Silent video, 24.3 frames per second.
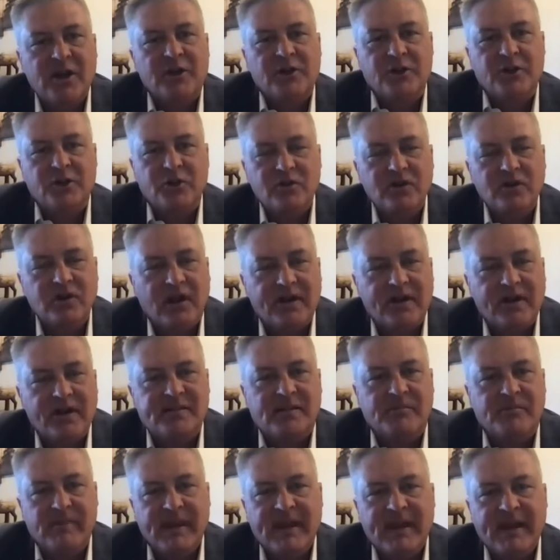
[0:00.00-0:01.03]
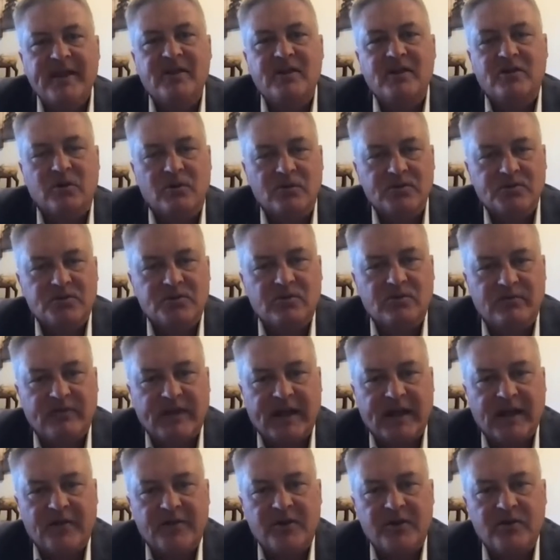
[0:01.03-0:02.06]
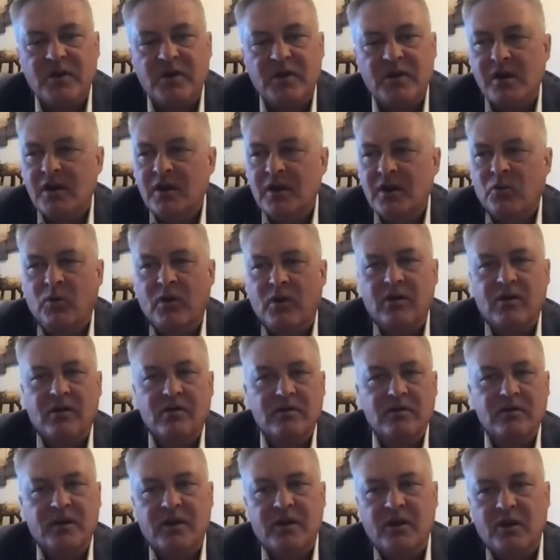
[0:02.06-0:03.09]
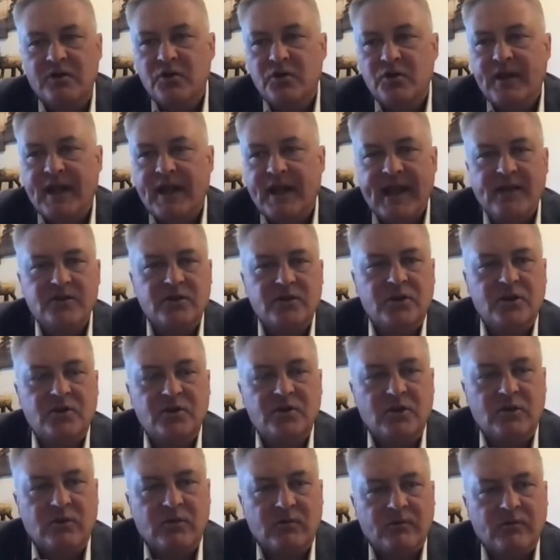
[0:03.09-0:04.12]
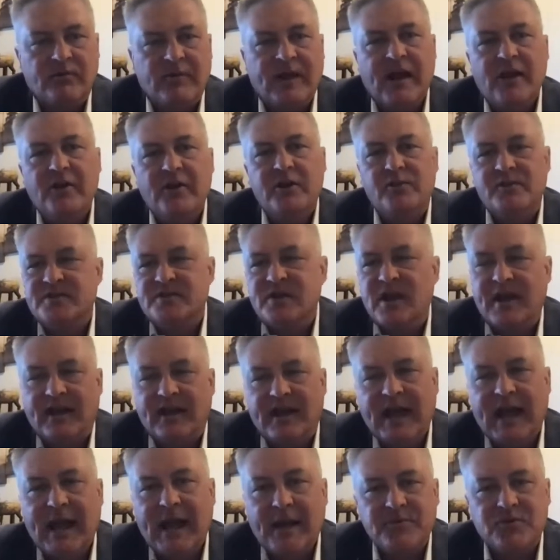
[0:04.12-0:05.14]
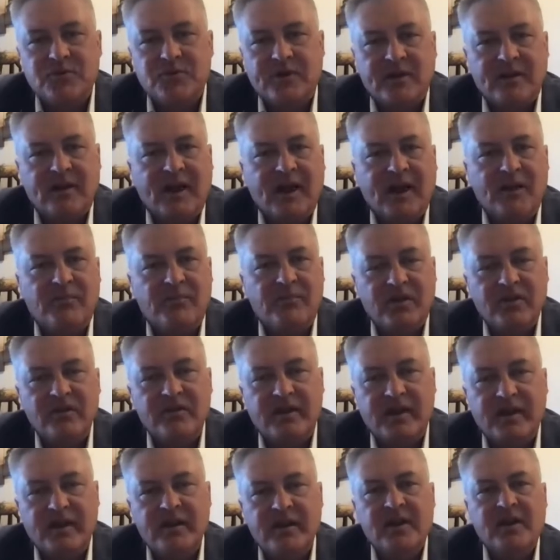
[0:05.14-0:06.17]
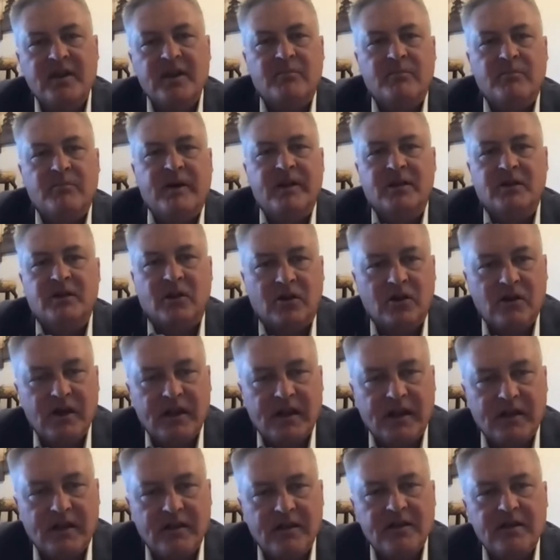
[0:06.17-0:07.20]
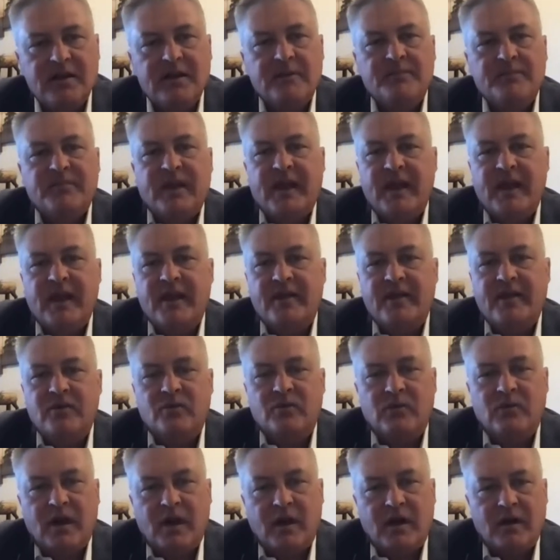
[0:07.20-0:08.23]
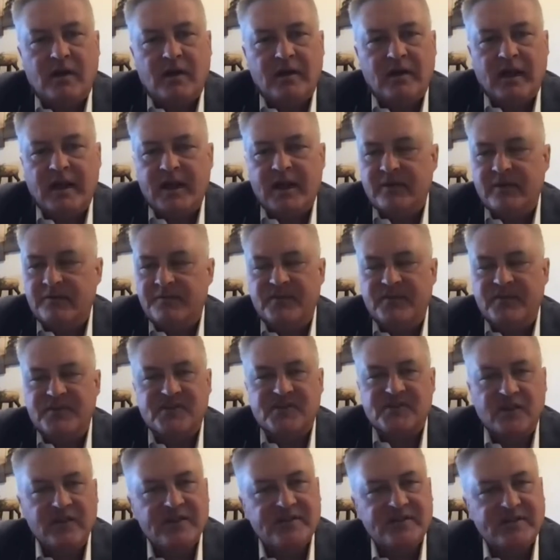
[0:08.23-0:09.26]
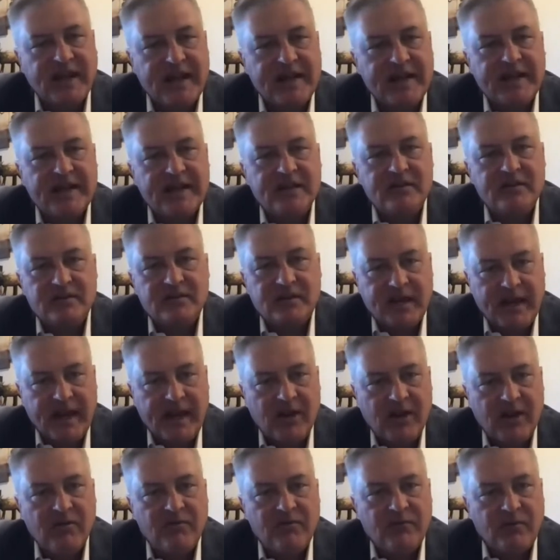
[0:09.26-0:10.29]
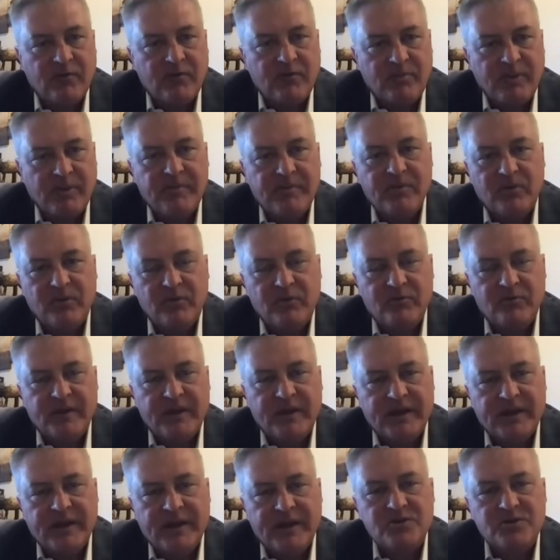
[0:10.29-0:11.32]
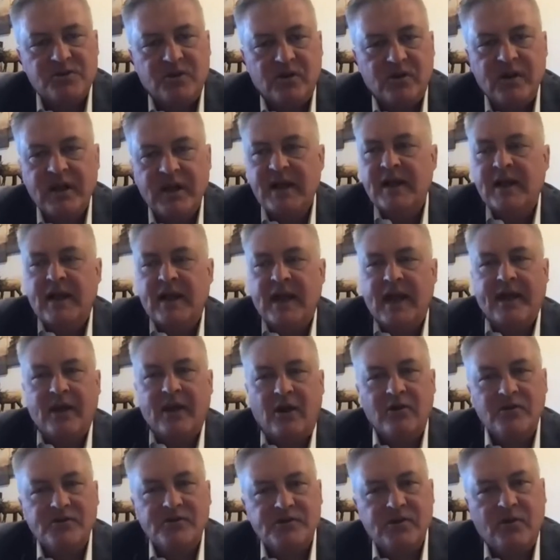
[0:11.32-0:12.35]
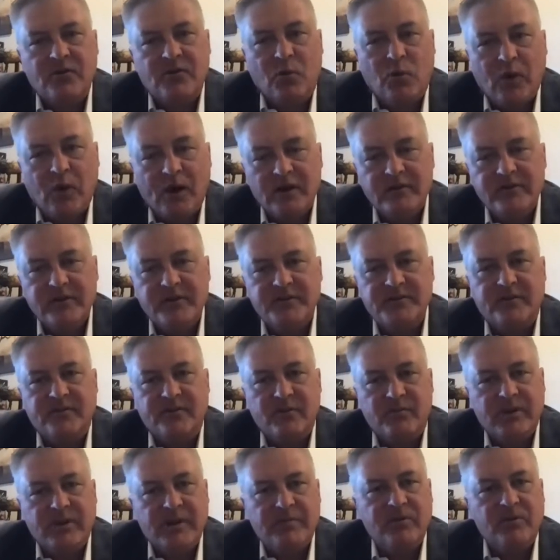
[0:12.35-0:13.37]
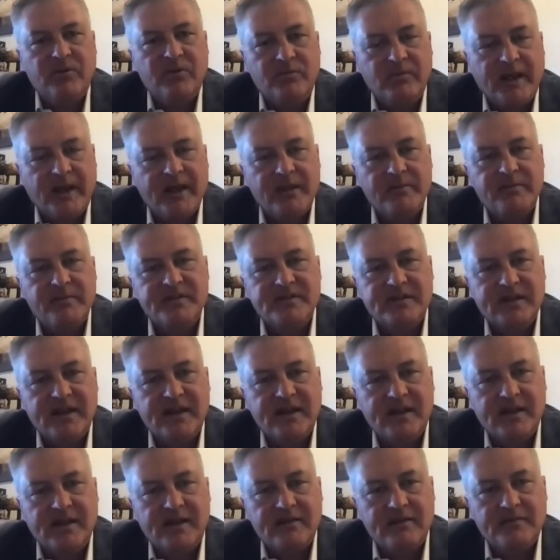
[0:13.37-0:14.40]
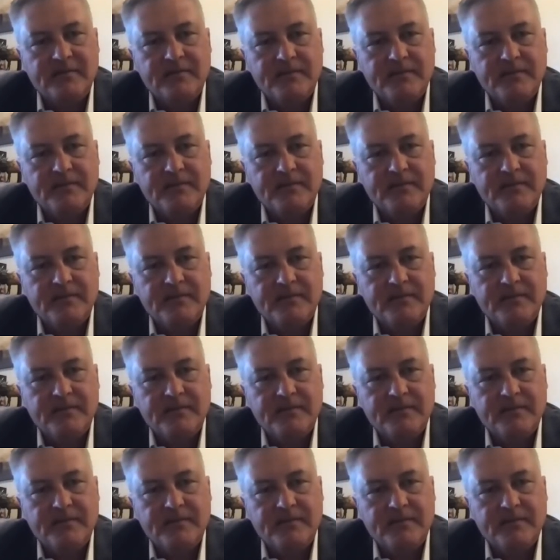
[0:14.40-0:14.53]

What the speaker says: Utilize them, make it a cultural value where your value is not capturing liability, but learning and facilitating care for the people who've been injured, and also the wellness of the people who made a mistake.